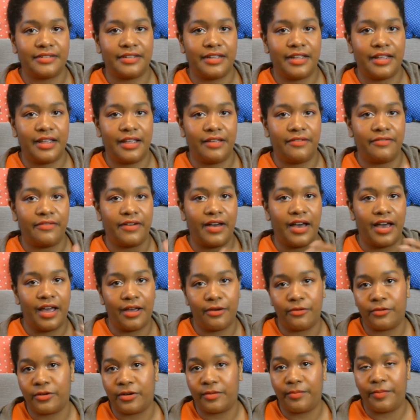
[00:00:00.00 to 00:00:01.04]
if I
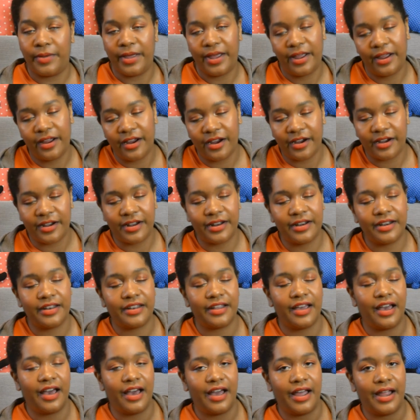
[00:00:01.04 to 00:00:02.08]
were a parent,
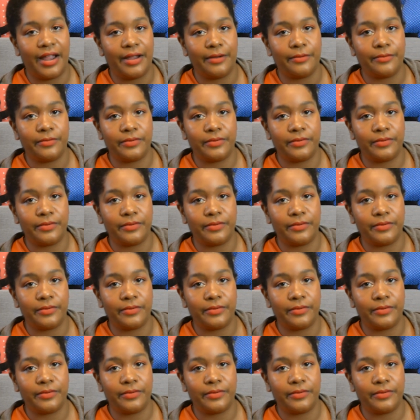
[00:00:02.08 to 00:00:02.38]
I